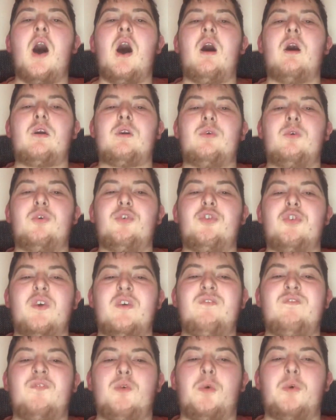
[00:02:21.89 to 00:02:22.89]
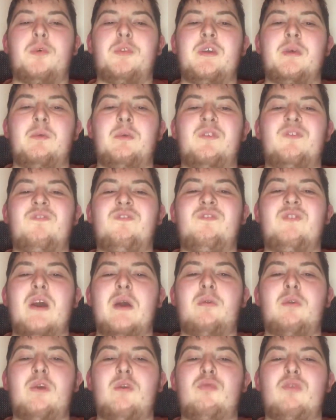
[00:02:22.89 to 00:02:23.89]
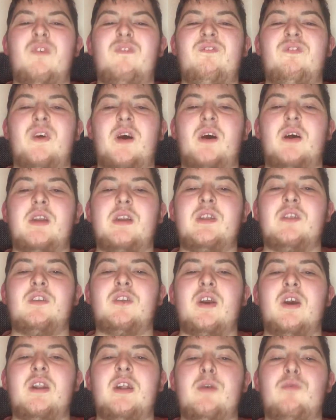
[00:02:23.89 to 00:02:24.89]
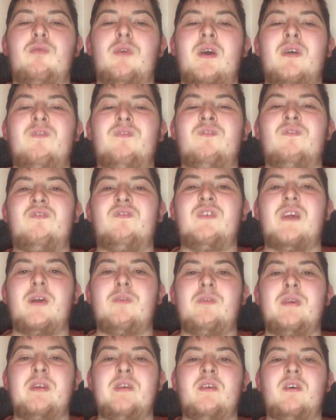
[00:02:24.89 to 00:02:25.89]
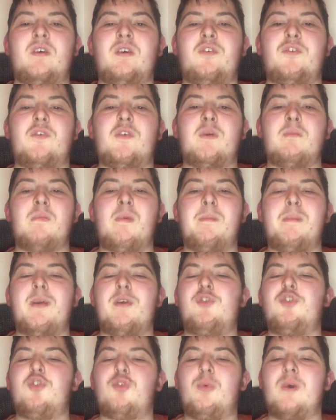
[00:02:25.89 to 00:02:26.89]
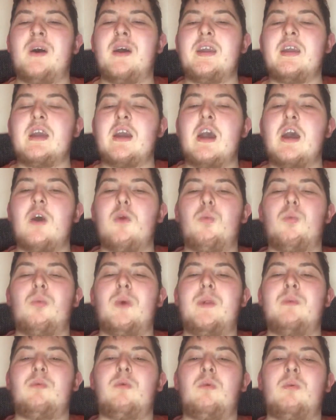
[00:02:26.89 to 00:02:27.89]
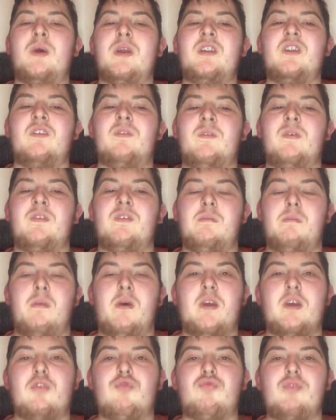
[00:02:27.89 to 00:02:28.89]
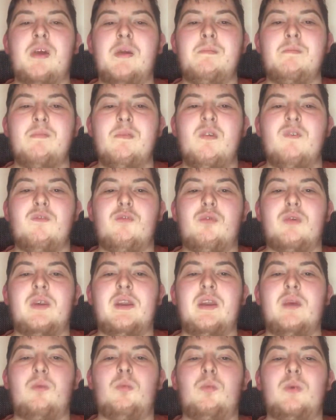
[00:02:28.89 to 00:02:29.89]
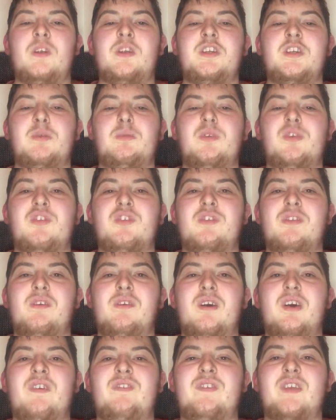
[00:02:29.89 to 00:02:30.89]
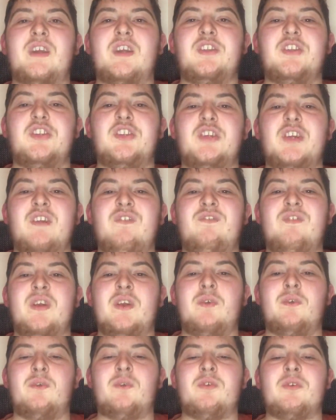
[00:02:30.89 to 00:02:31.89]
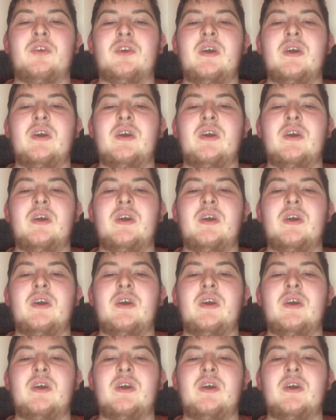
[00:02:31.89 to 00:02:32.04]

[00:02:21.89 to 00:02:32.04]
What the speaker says: I also thought it was very refined and it rode very nicely on the motorway when we went to visit my grandmother in it when she was still living in Sheffield.